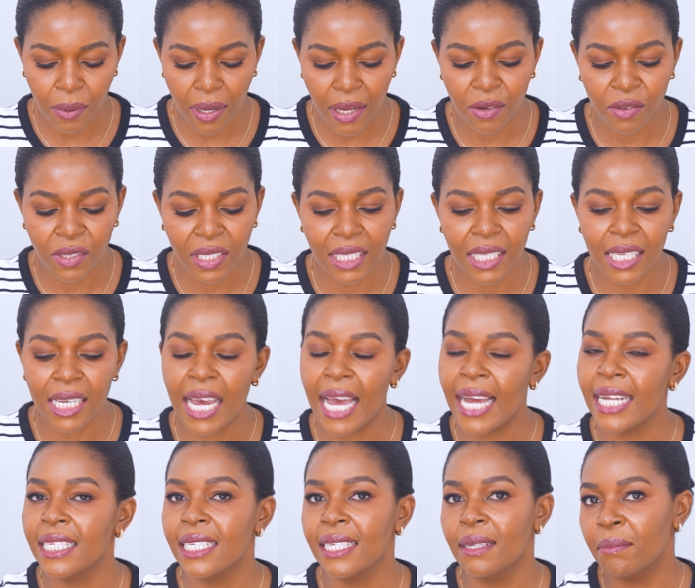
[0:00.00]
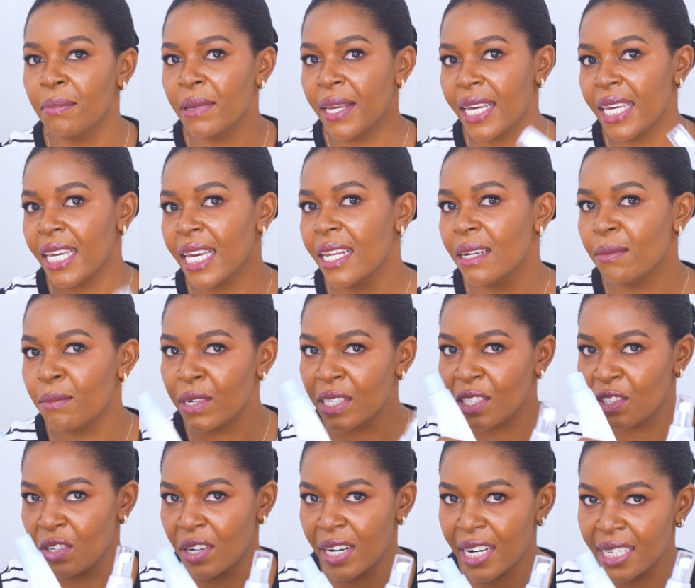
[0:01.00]
why you see I didn't take any
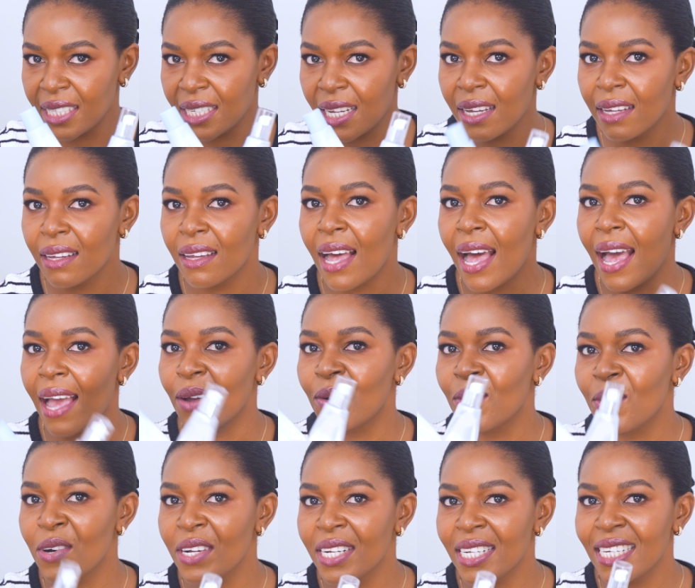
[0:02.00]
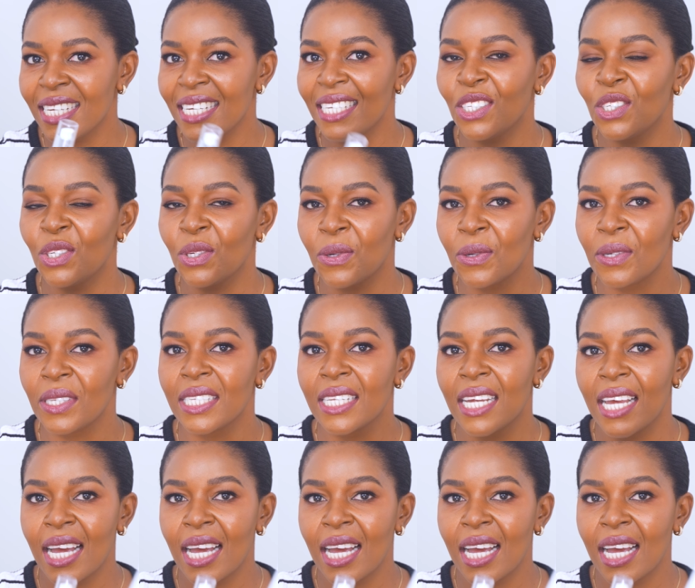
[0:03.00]
moisturizer. I only chose